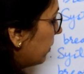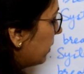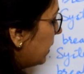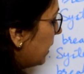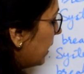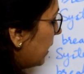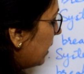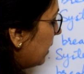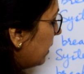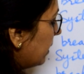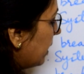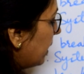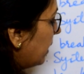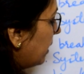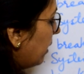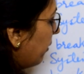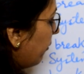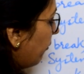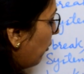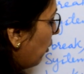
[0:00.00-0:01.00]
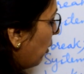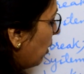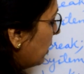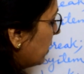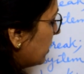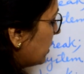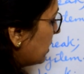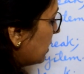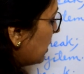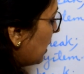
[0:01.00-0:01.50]
then the
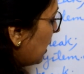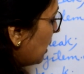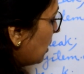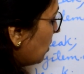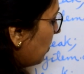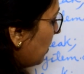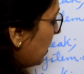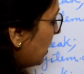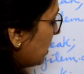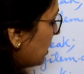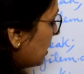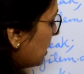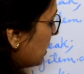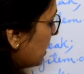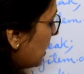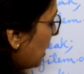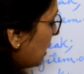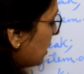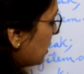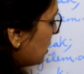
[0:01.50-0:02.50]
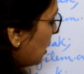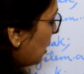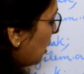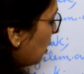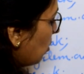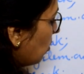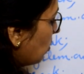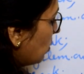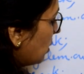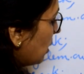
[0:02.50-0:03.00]
default statement is
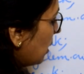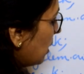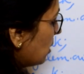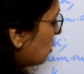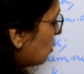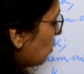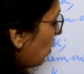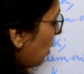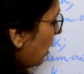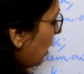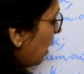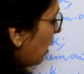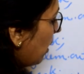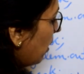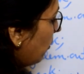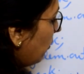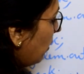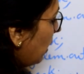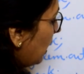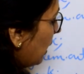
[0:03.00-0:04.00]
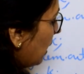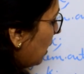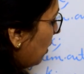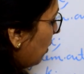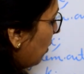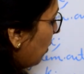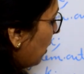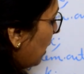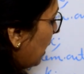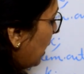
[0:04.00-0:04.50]
executed. So here we
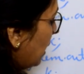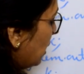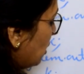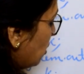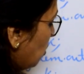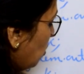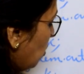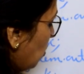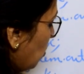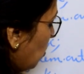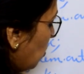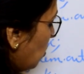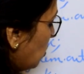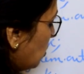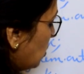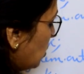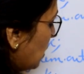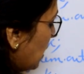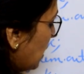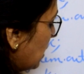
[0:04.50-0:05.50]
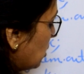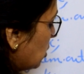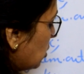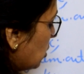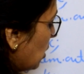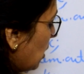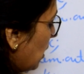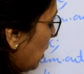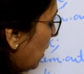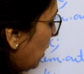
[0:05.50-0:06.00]
can write no
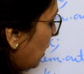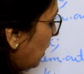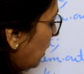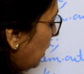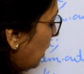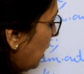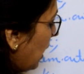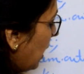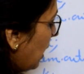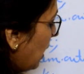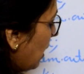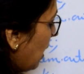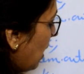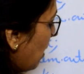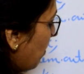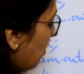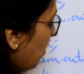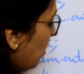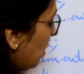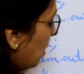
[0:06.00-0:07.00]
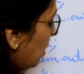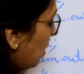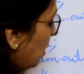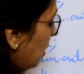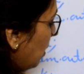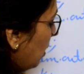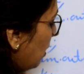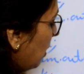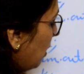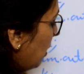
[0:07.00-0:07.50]
such day number,
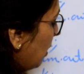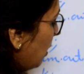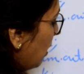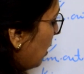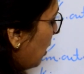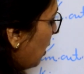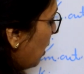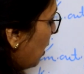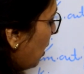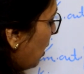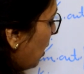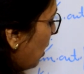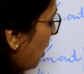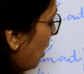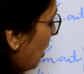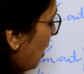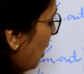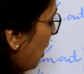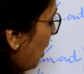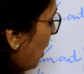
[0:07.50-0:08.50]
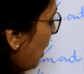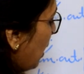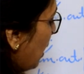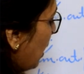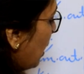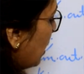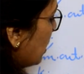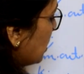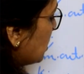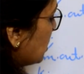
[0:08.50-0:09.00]

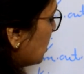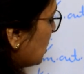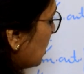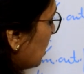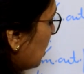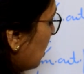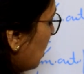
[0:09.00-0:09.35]
and